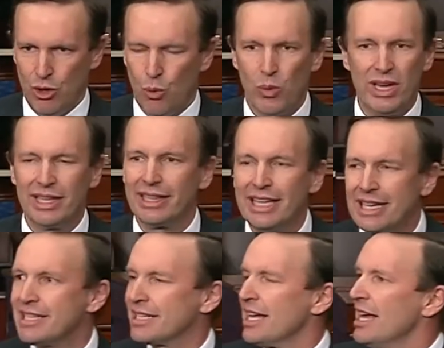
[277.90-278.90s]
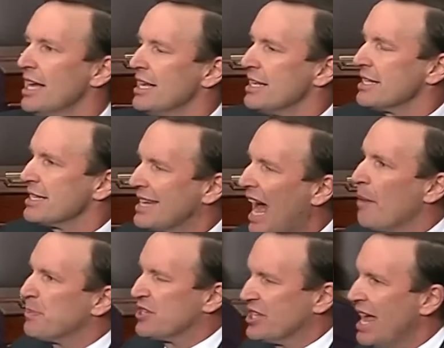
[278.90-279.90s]
we at least
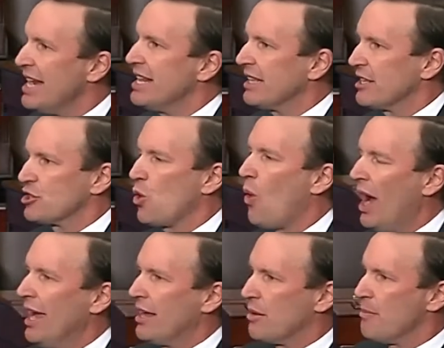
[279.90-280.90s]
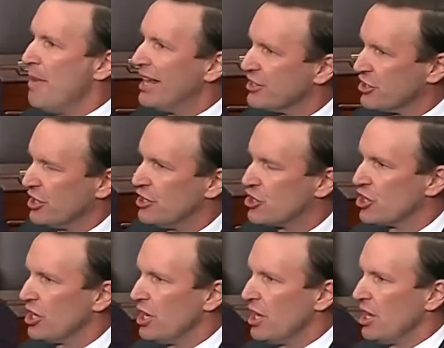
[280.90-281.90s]
stop sending this quiet message
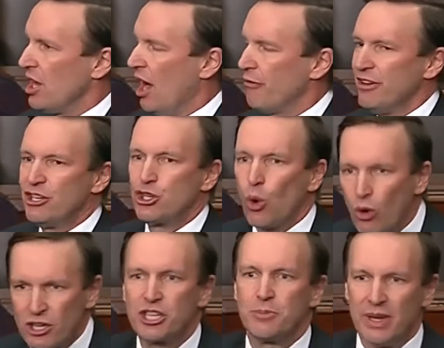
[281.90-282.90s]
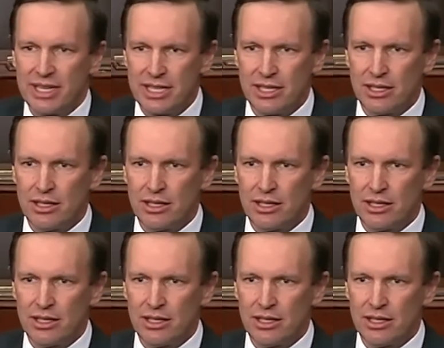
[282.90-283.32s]
of endorsement